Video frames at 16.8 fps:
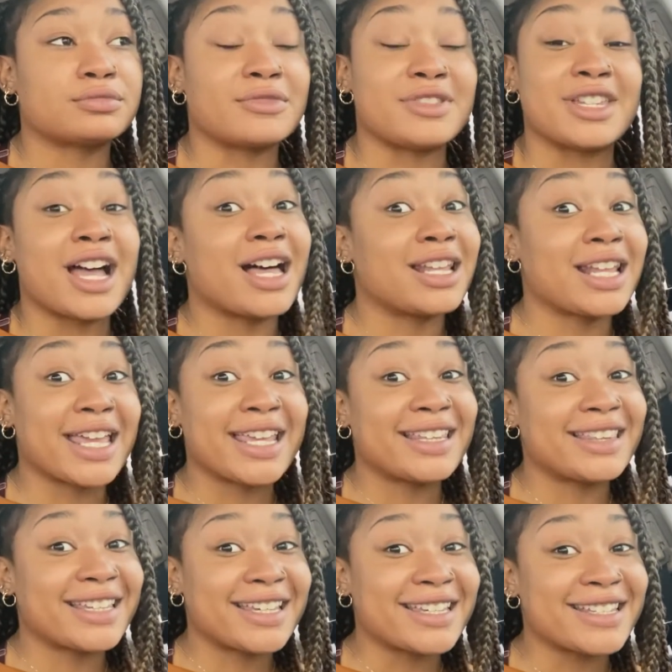not
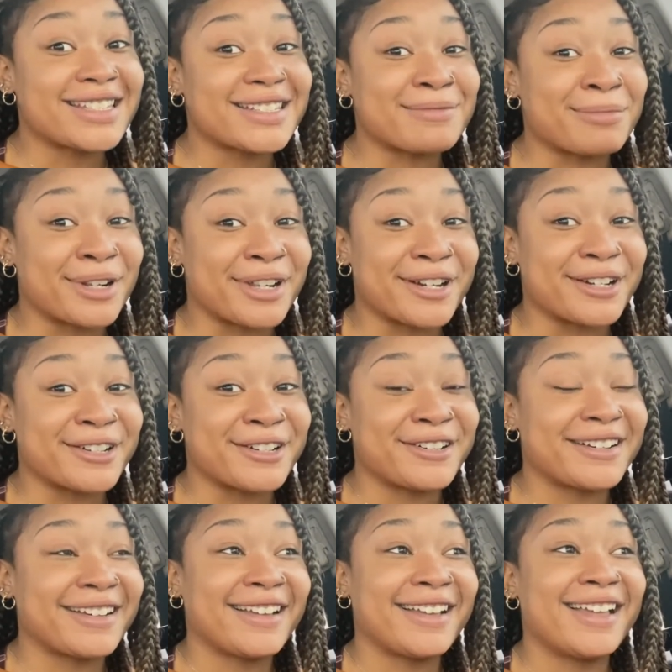like this
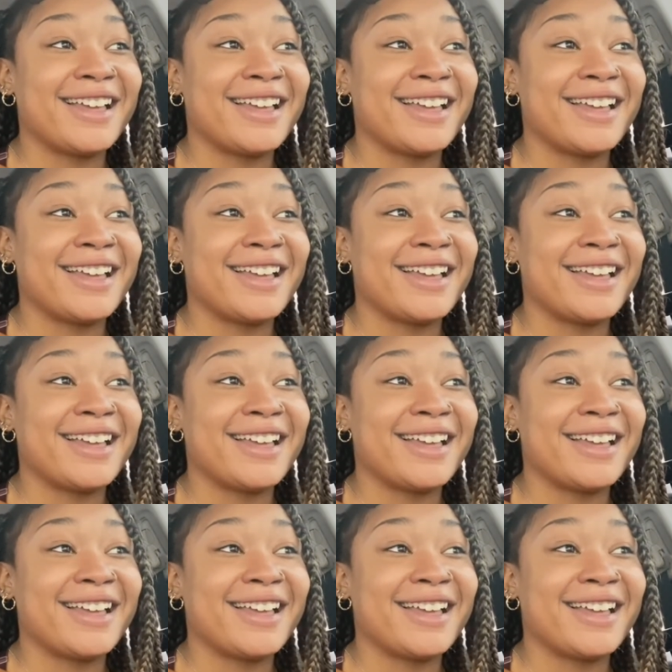bro